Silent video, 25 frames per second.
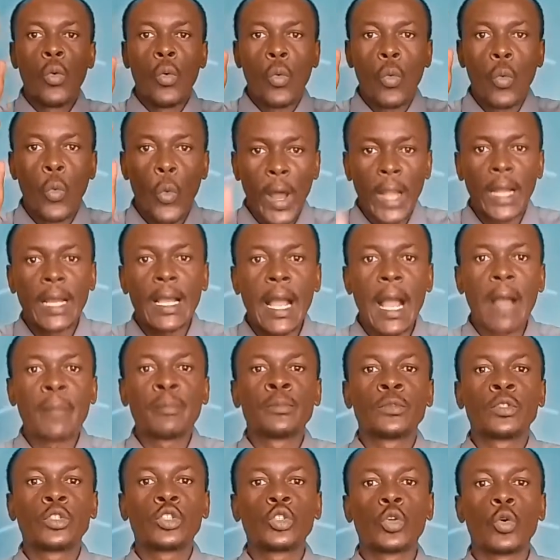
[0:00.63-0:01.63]

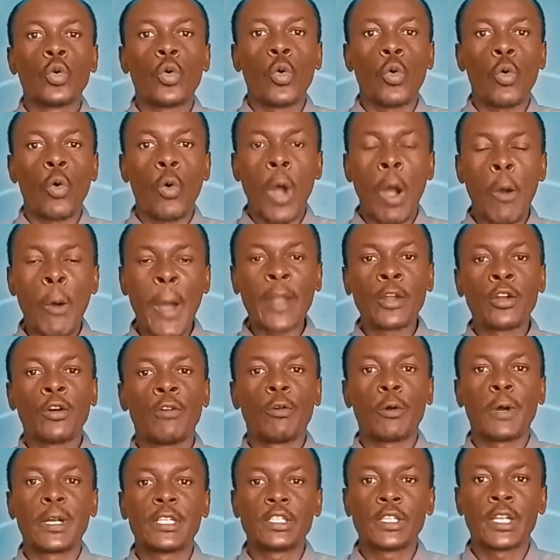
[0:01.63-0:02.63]
Welcome to one of
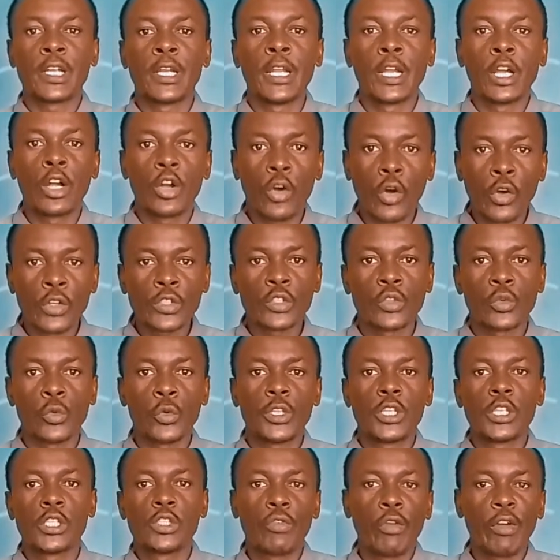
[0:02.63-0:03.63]
our training course,
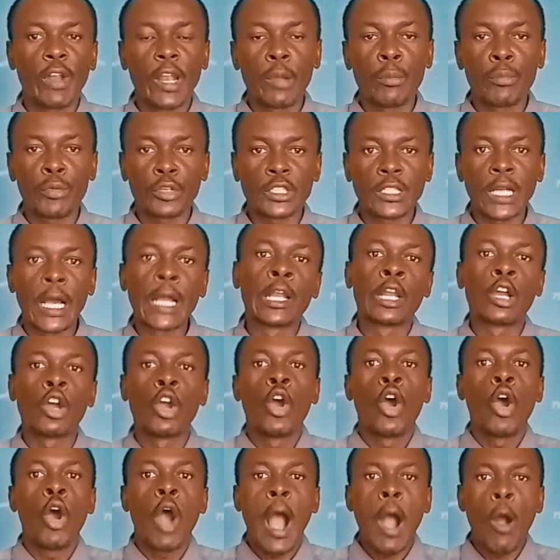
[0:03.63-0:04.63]
which is very important,
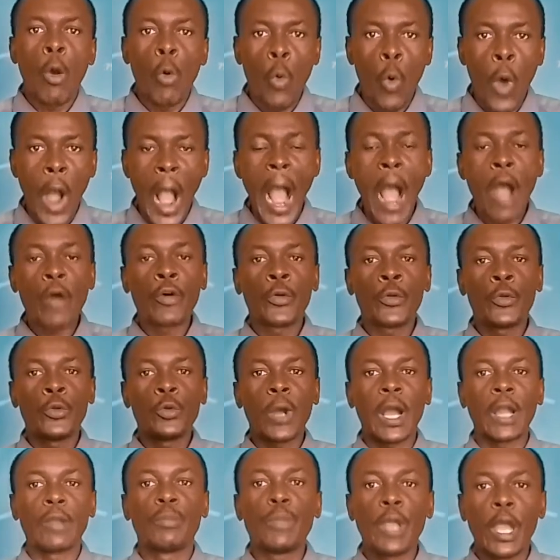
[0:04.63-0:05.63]
how you
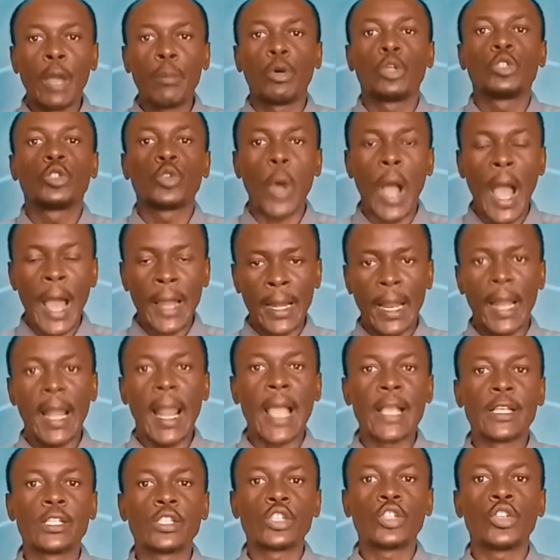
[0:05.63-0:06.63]
can be able to
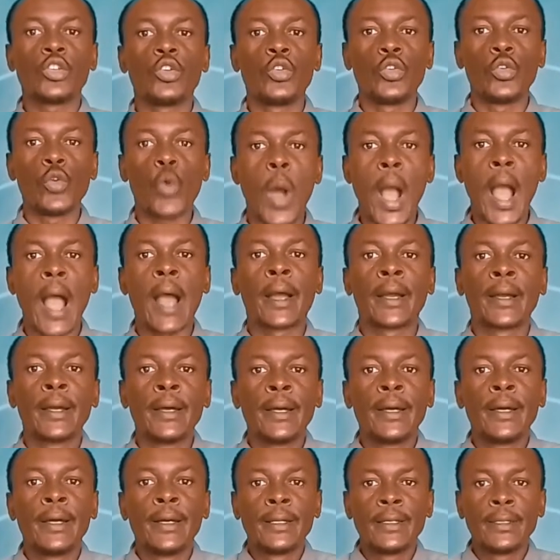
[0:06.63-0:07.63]
analyze your
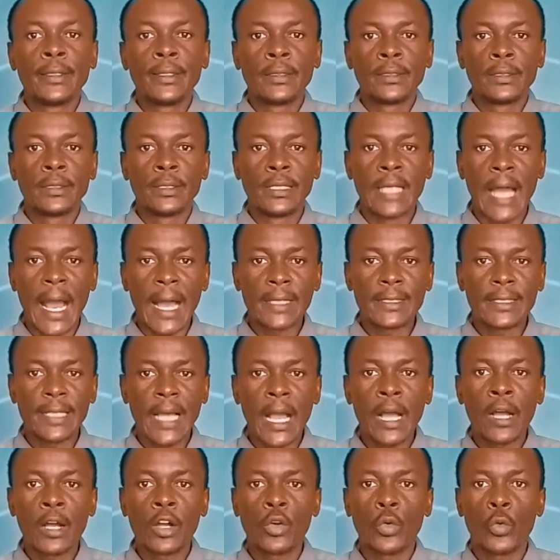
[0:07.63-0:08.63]

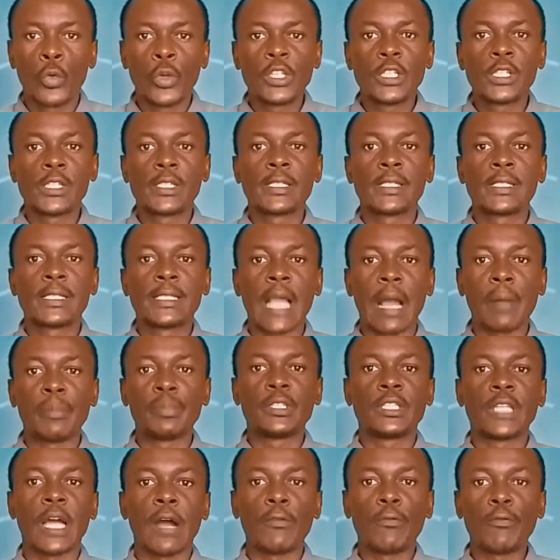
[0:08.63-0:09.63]
data, which is
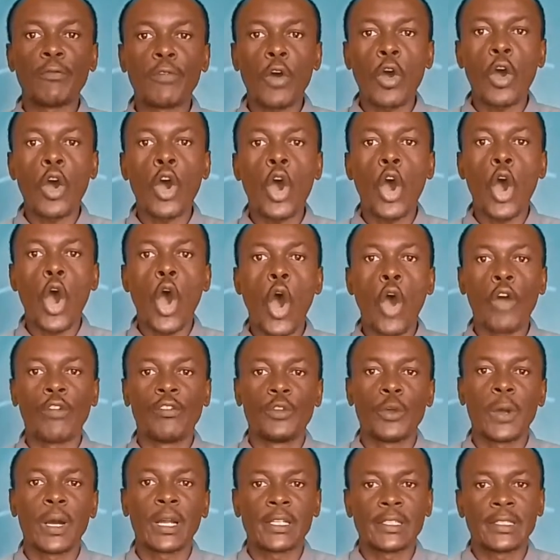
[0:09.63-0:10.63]
chapter 4 of
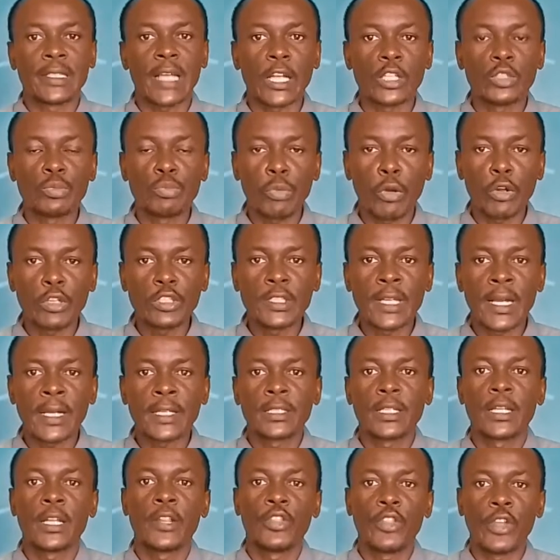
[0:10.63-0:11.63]
your research project,
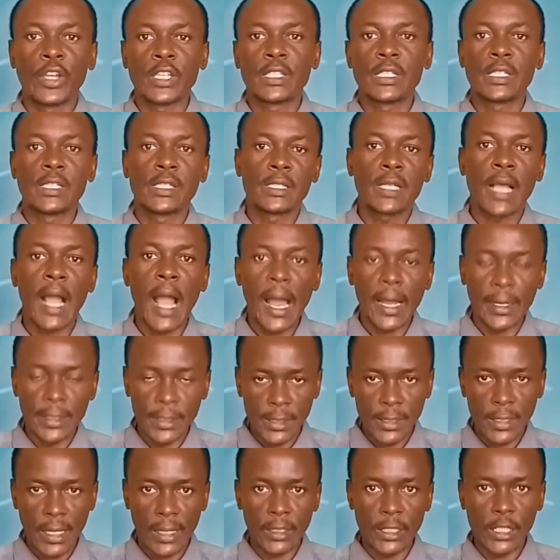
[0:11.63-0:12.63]
thesis and
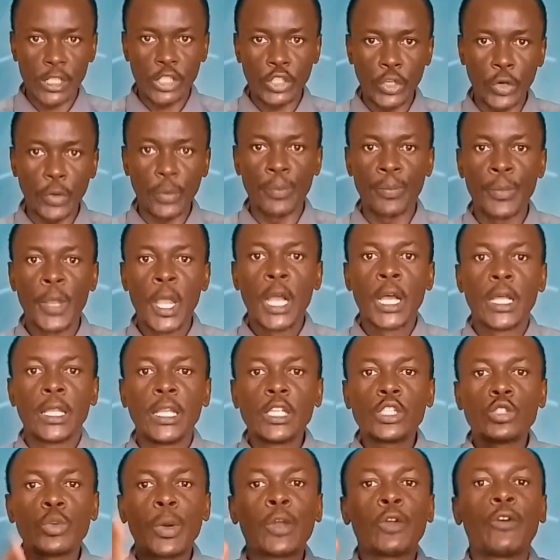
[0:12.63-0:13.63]
dissertation.
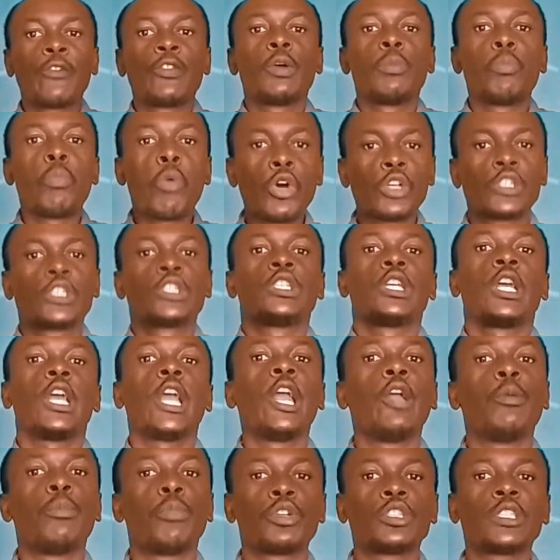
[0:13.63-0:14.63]
This is one of the most
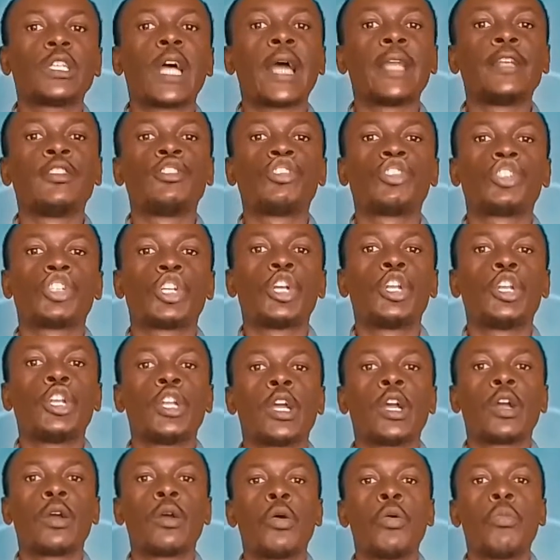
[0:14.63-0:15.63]
important
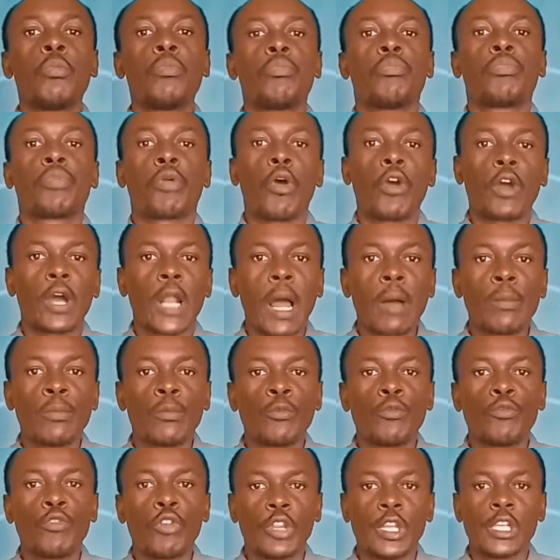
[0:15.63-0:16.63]
training program
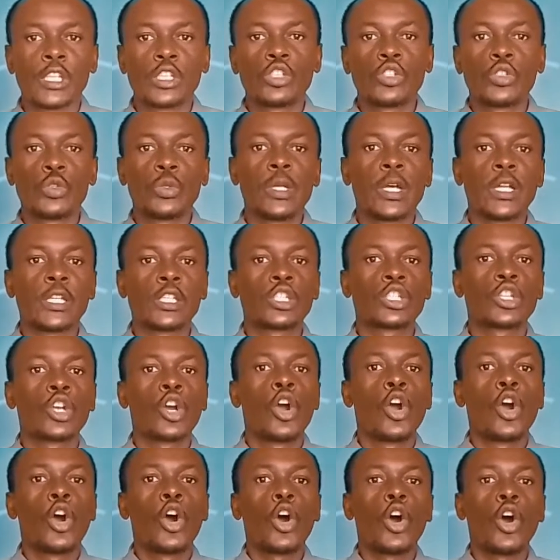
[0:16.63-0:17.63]
for the students
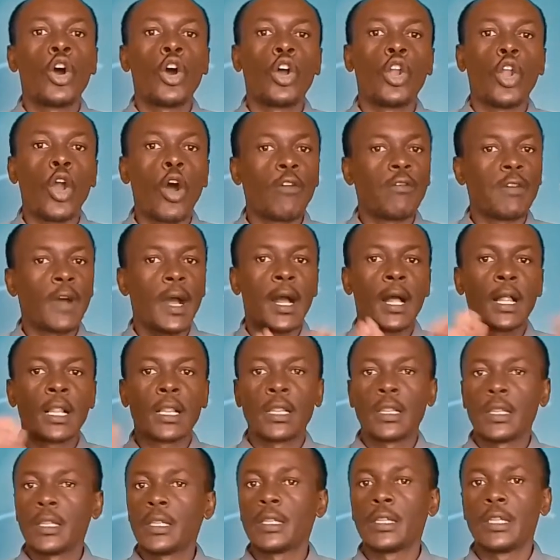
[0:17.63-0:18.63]
all over
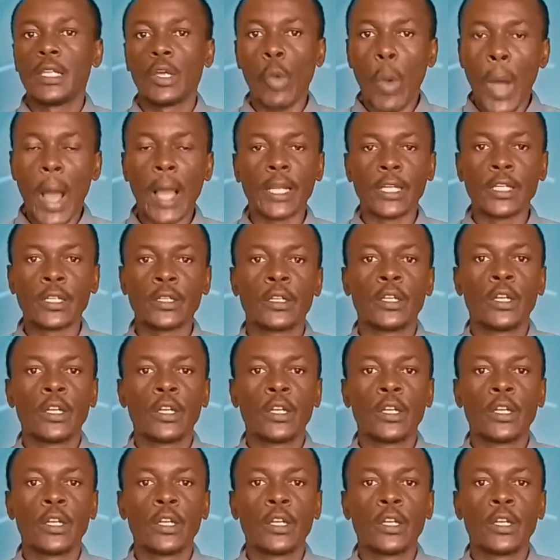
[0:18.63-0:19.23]
the world.